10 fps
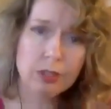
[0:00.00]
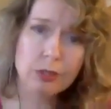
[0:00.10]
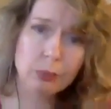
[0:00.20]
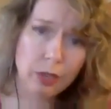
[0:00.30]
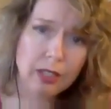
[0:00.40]

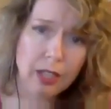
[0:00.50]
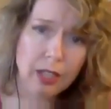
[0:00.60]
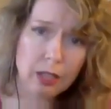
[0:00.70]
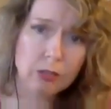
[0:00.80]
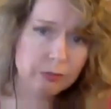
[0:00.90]
Right
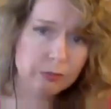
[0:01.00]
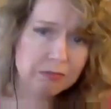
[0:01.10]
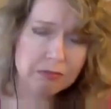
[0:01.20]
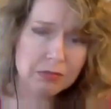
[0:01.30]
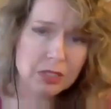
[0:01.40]
now,
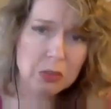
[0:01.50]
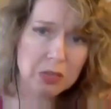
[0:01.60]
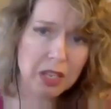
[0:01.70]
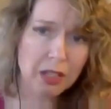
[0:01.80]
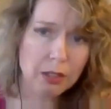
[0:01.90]
it's
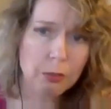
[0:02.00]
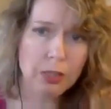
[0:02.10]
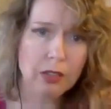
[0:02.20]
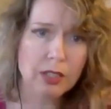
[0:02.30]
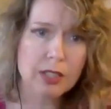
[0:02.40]
okay to be
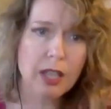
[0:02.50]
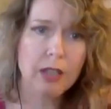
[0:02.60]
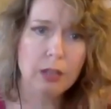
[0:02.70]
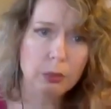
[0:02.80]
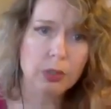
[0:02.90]
on this
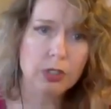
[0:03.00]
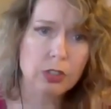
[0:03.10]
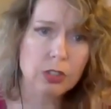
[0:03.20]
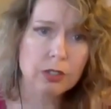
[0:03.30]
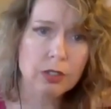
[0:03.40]
side of the bridge.